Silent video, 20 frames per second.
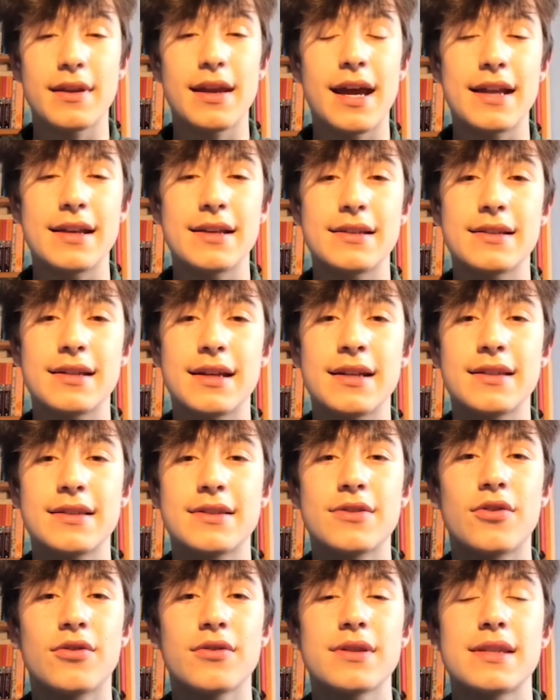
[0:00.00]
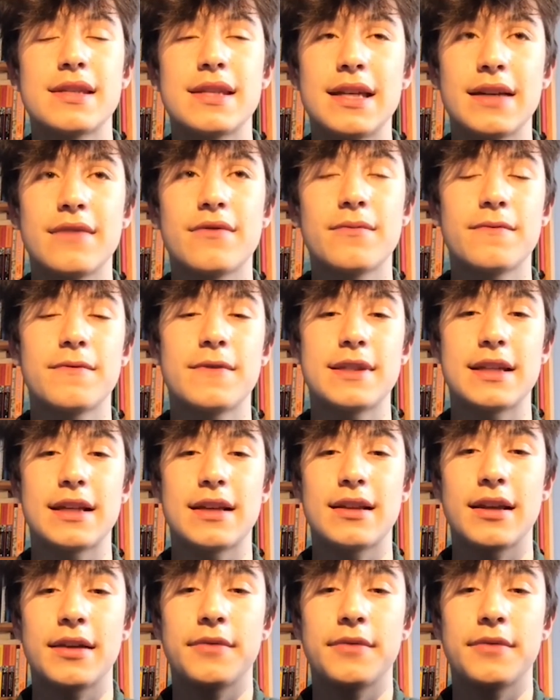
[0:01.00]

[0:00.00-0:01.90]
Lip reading: and it's not seeing them physically.